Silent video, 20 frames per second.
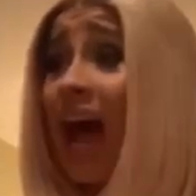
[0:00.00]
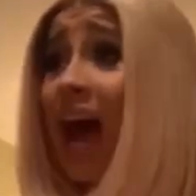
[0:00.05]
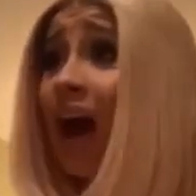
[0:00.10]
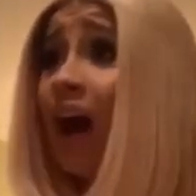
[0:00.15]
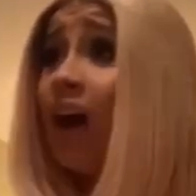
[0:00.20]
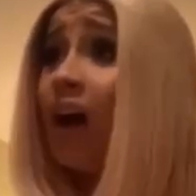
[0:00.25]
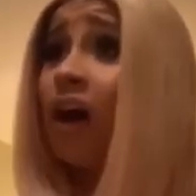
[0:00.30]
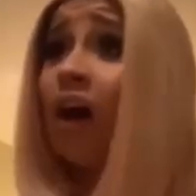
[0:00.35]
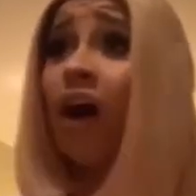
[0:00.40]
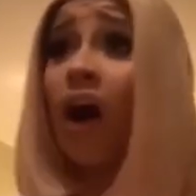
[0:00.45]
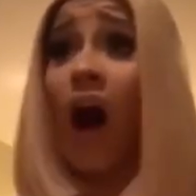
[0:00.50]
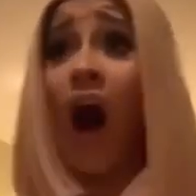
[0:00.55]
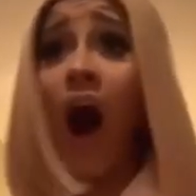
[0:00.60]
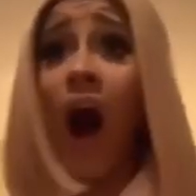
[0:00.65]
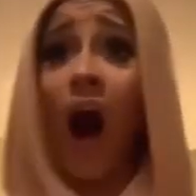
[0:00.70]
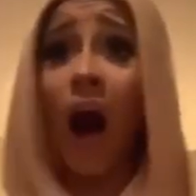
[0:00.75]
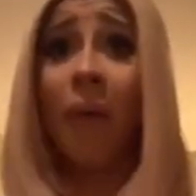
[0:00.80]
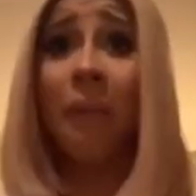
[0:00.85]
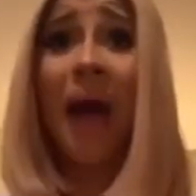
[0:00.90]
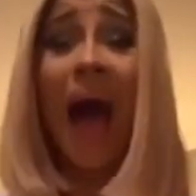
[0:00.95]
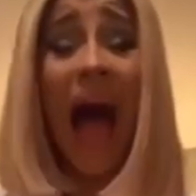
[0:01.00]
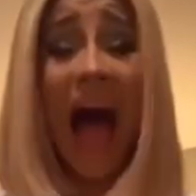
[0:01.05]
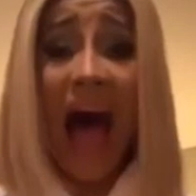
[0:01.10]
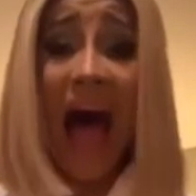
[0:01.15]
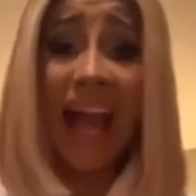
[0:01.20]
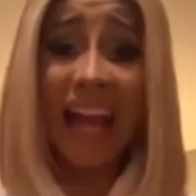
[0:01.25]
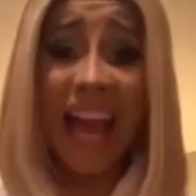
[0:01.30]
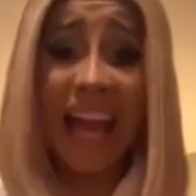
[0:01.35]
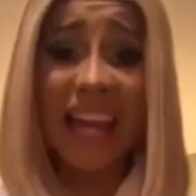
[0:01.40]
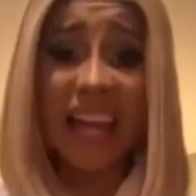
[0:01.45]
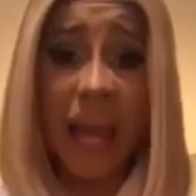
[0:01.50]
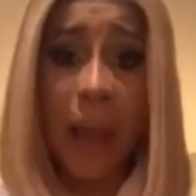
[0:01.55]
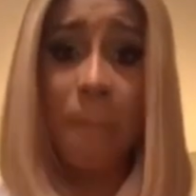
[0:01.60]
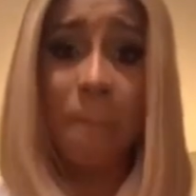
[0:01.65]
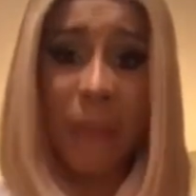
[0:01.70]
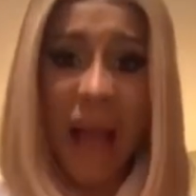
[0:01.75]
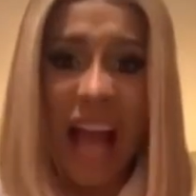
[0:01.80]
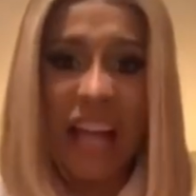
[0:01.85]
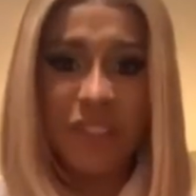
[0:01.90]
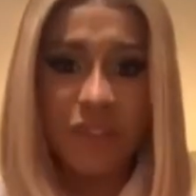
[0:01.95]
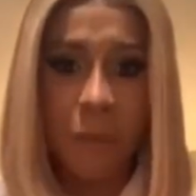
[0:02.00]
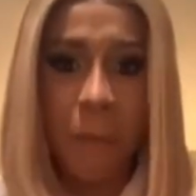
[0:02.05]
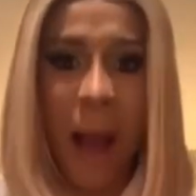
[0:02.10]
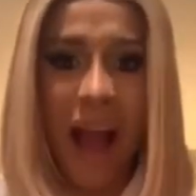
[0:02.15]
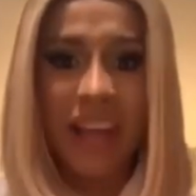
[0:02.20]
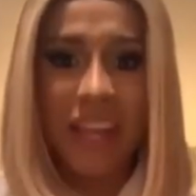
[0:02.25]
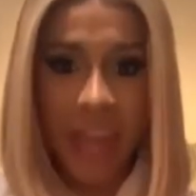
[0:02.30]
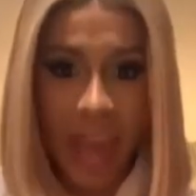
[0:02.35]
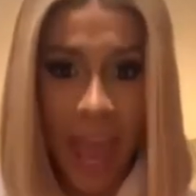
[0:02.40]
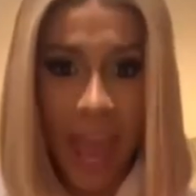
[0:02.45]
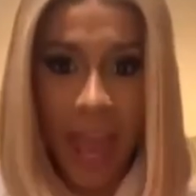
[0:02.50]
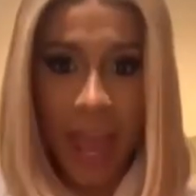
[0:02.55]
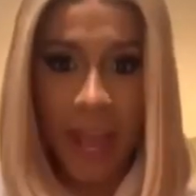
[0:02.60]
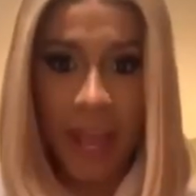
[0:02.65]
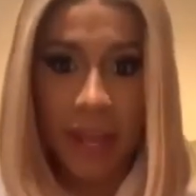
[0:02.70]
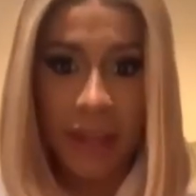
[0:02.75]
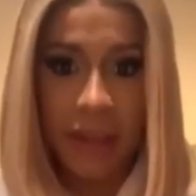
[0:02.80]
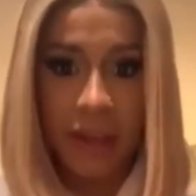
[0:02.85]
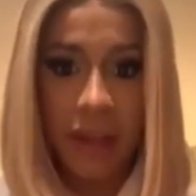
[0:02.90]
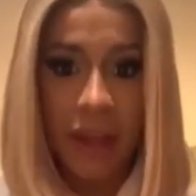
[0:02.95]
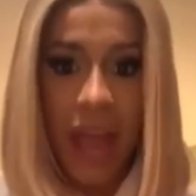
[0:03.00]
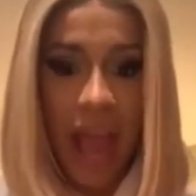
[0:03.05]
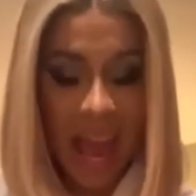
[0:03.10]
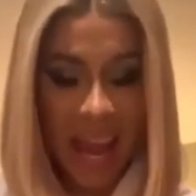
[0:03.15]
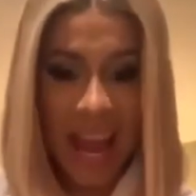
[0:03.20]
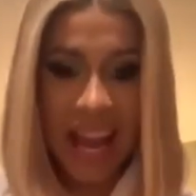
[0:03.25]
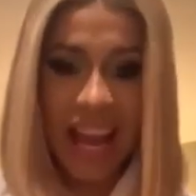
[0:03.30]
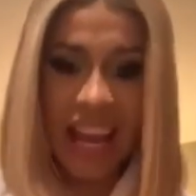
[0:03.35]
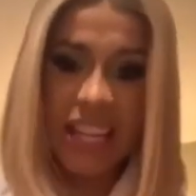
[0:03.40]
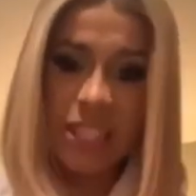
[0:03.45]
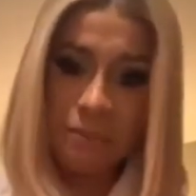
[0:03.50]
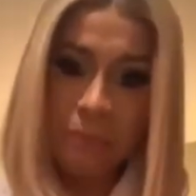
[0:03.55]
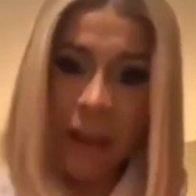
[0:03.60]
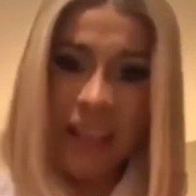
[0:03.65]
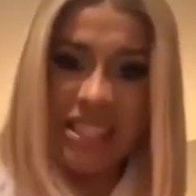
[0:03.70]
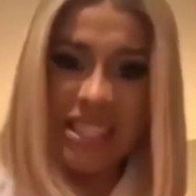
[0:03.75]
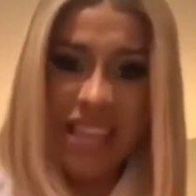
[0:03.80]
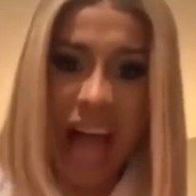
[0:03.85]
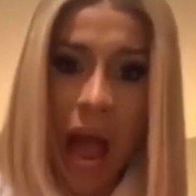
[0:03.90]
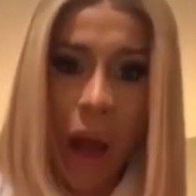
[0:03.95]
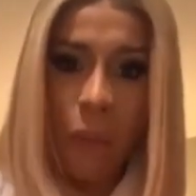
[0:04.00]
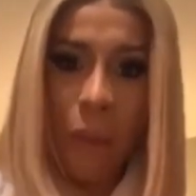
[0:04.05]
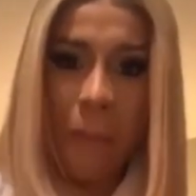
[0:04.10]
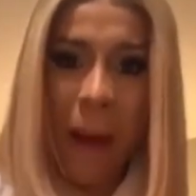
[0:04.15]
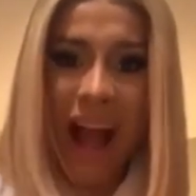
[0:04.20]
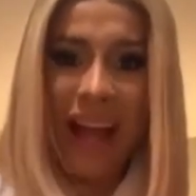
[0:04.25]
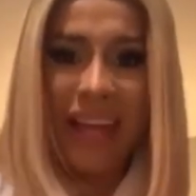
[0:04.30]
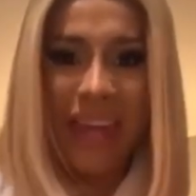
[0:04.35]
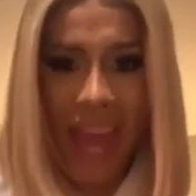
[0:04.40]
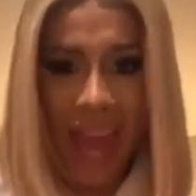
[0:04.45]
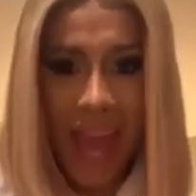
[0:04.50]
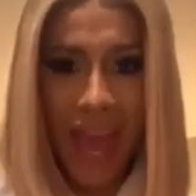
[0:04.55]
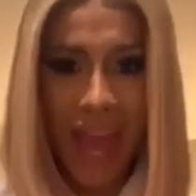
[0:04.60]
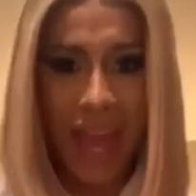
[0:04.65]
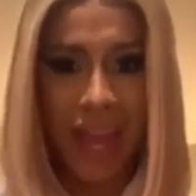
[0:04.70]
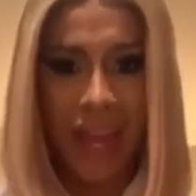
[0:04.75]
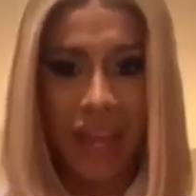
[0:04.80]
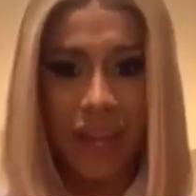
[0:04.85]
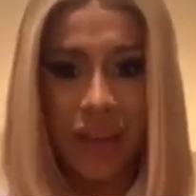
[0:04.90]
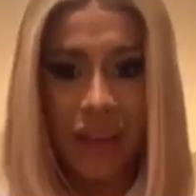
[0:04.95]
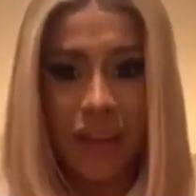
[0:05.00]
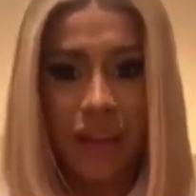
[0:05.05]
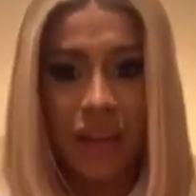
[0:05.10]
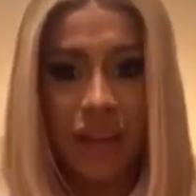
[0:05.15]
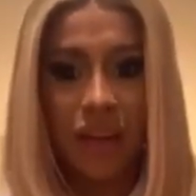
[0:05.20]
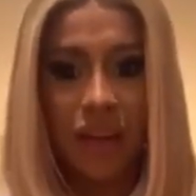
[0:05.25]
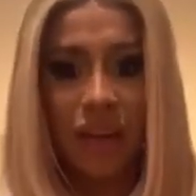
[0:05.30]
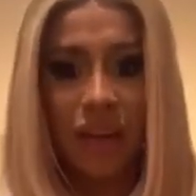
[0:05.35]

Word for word: Yeah, uh, I gotta get bags for my kid. And I gotta spend time with my kid.